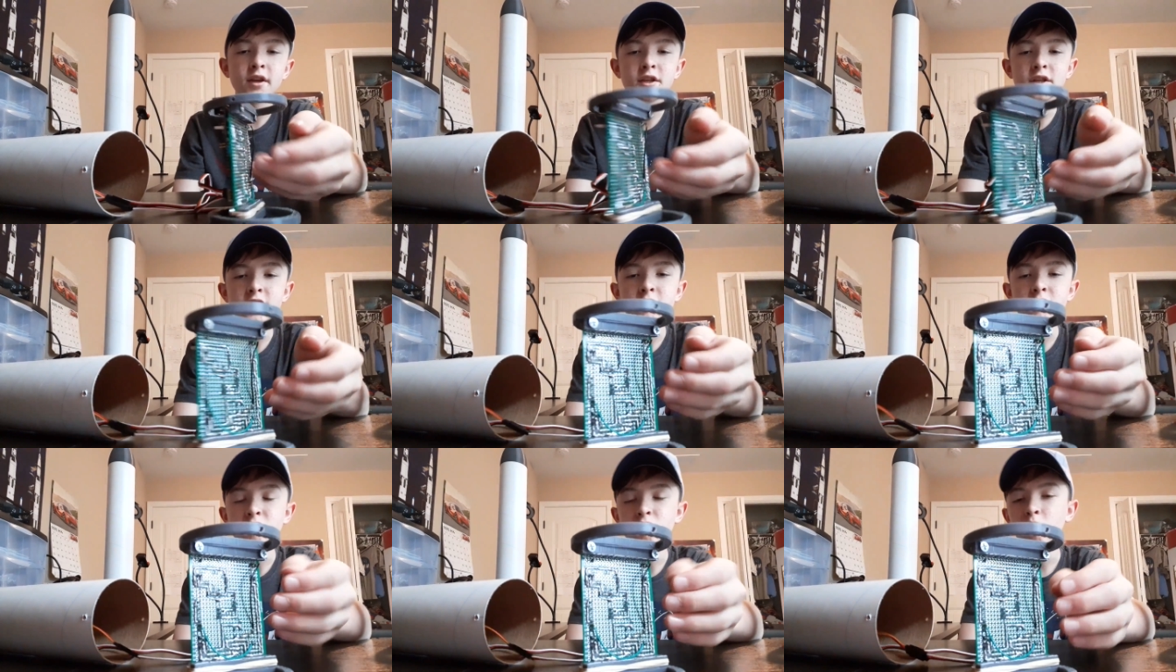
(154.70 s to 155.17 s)

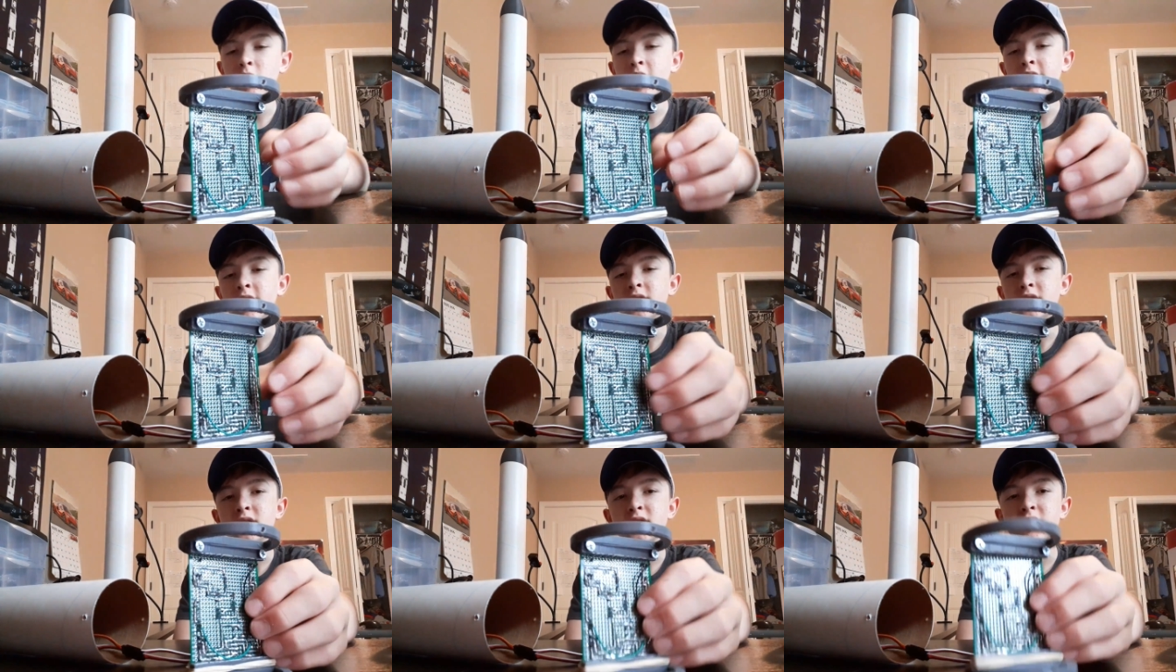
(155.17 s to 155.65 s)
just use
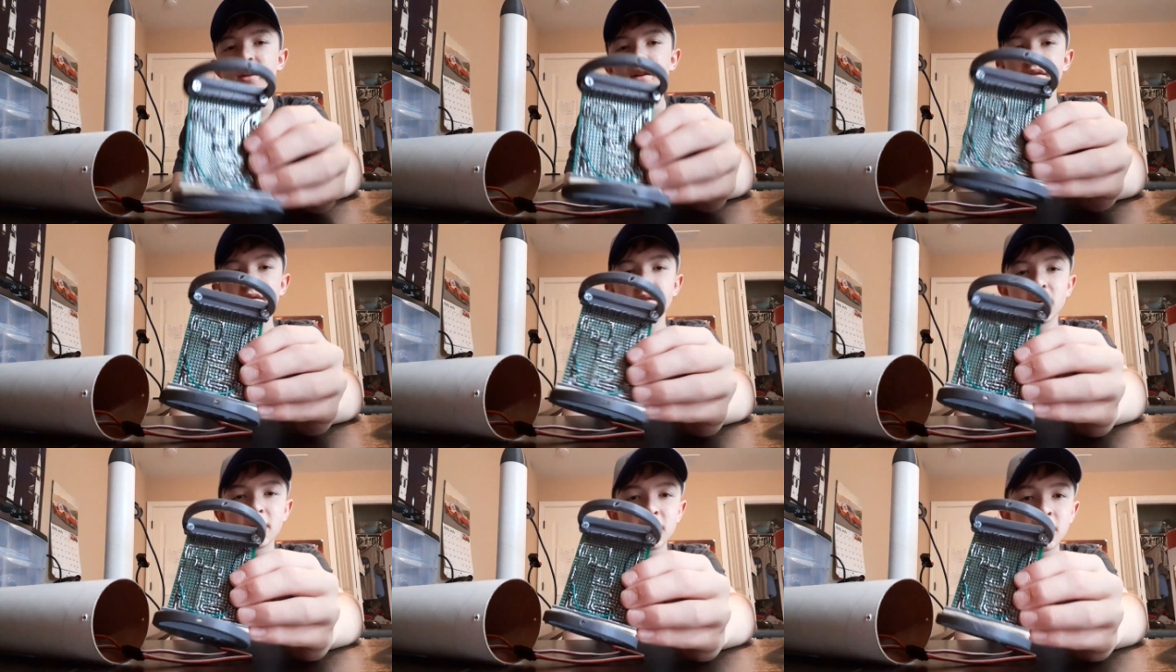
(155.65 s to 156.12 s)
wires instead of
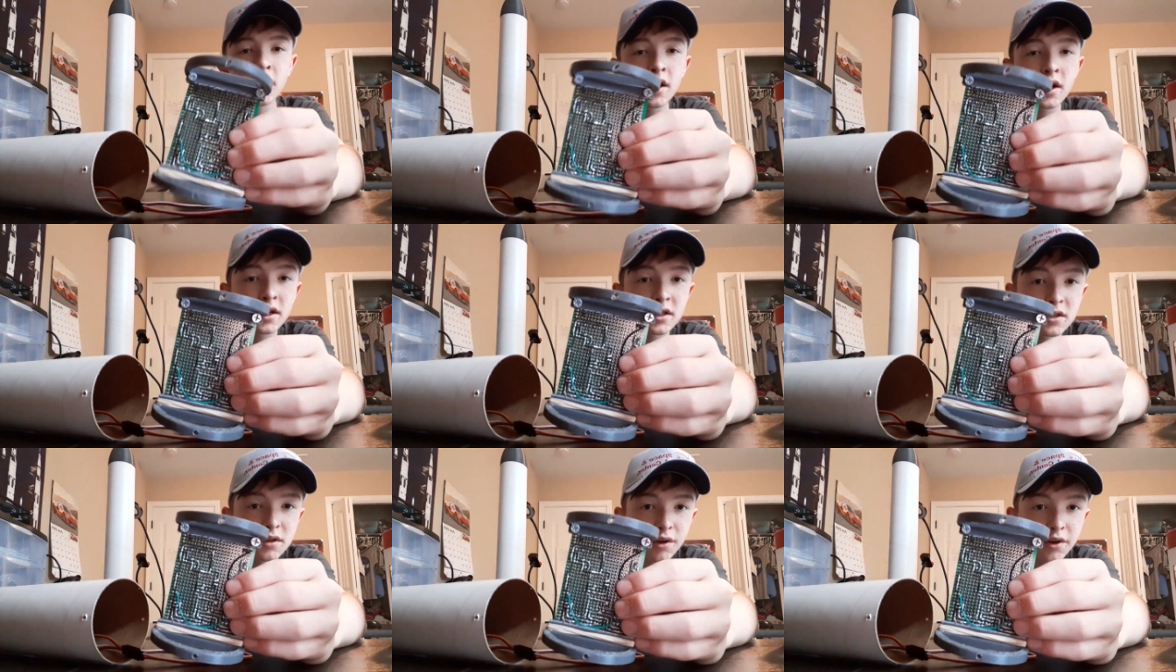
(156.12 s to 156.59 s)
uh,
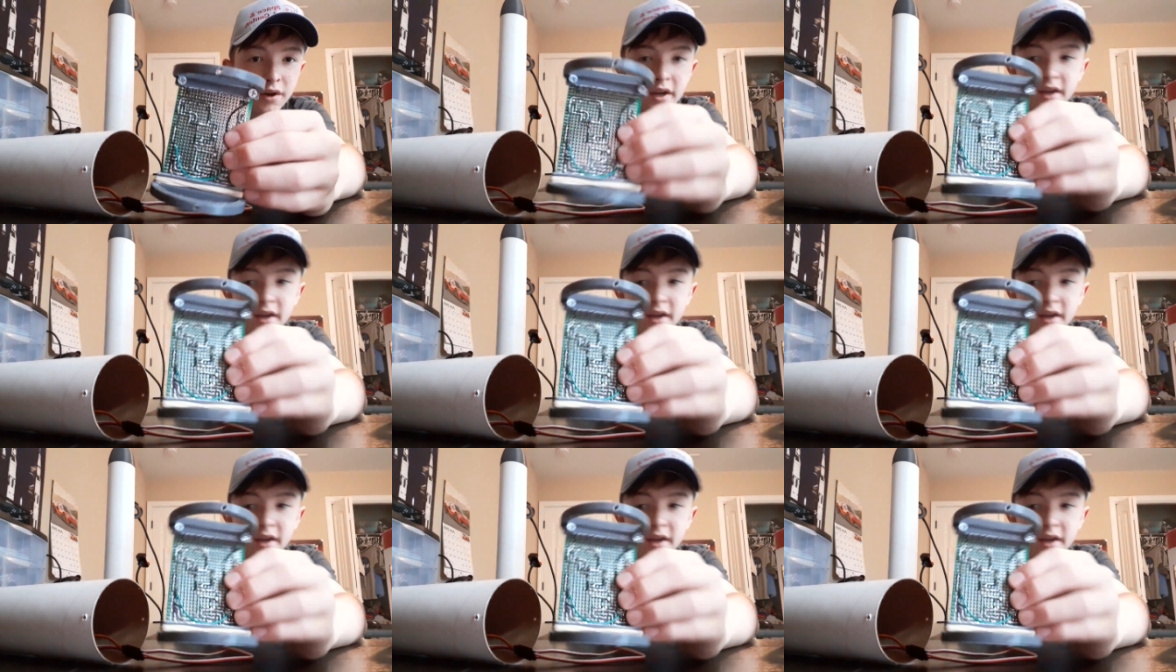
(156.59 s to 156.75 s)
soldered